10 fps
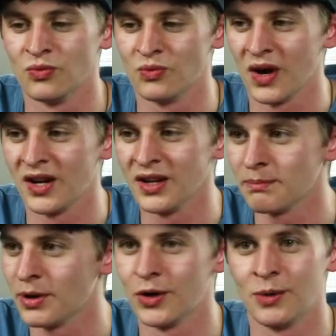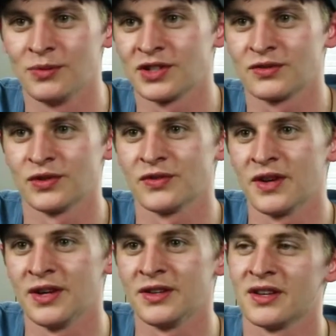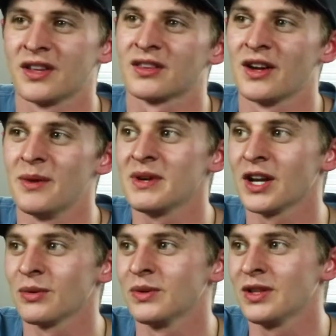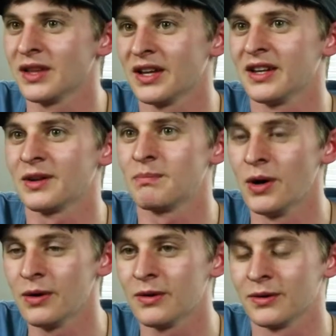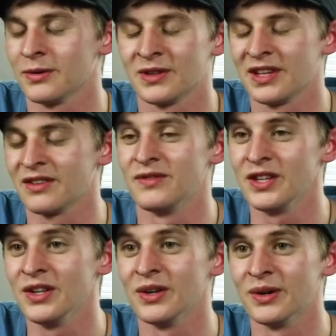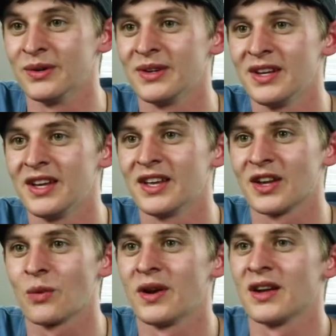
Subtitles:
writing poems just for fun, and I thought, man, I really like video, like why